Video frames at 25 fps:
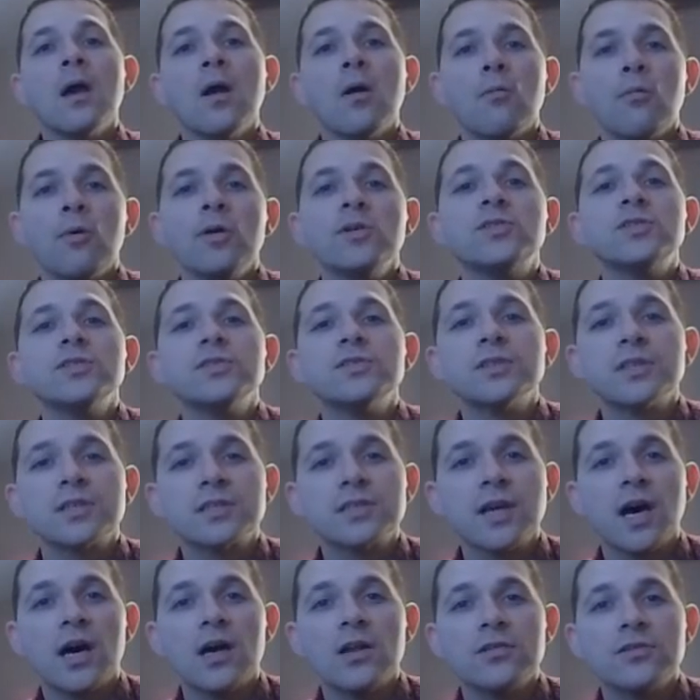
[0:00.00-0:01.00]
which
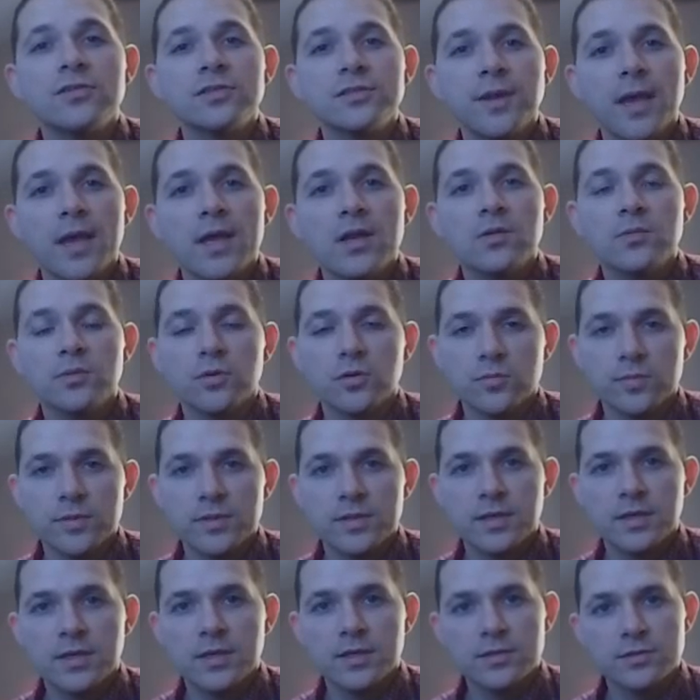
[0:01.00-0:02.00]
is understandable,
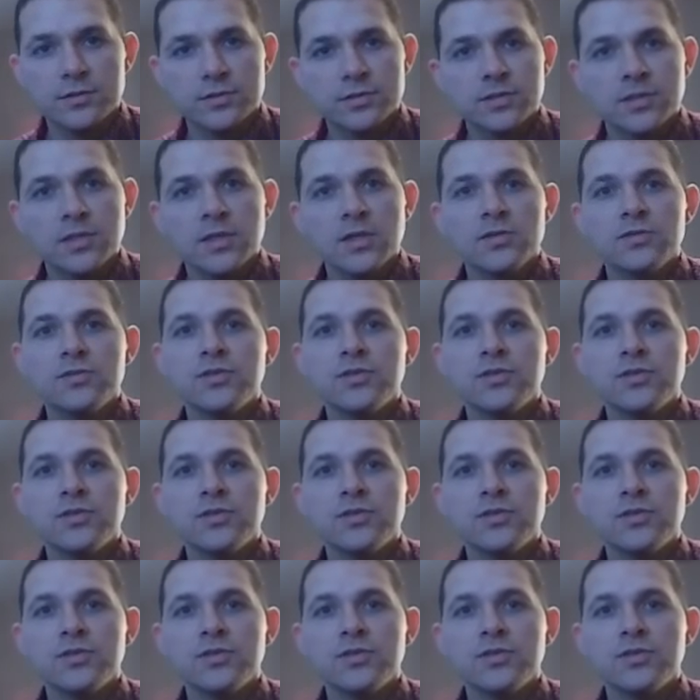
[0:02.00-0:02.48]
because